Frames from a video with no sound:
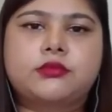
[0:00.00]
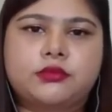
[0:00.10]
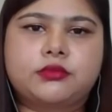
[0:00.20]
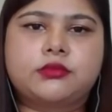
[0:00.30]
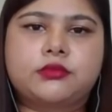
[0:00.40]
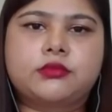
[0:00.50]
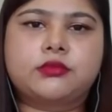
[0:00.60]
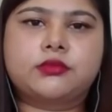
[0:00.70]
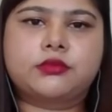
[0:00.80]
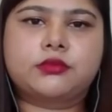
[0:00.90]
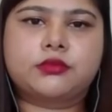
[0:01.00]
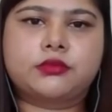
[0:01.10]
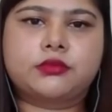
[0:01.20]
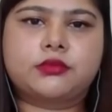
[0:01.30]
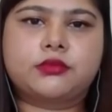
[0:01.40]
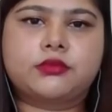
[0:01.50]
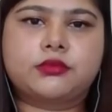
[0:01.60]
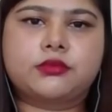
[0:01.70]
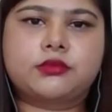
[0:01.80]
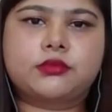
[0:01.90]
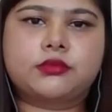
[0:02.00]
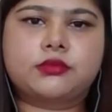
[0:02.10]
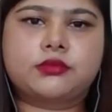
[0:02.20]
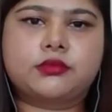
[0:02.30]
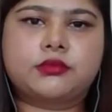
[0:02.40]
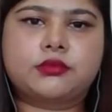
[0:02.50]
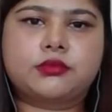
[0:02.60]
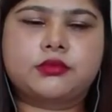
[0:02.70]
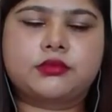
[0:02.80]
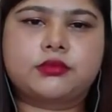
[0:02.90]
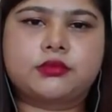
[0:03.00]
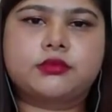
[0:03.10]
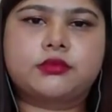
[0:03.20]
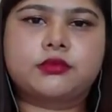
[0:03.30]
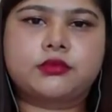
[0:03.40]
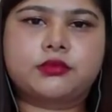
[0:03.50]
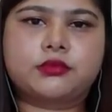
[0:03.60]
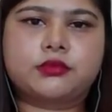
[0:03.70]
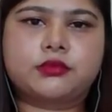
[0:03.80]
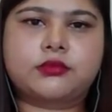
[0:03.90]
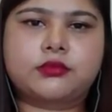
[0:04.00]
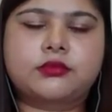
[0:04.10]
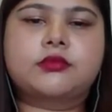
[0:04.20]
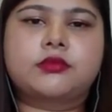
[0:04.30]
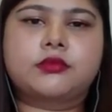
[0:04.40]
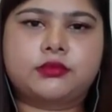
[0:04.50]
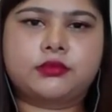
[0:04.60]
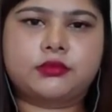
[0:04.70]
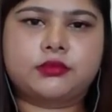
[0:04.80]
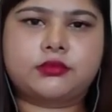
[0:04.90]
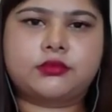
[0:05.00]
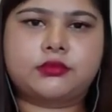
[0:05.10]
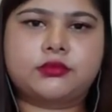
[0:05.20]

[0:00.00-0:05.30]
The person shown says nothing.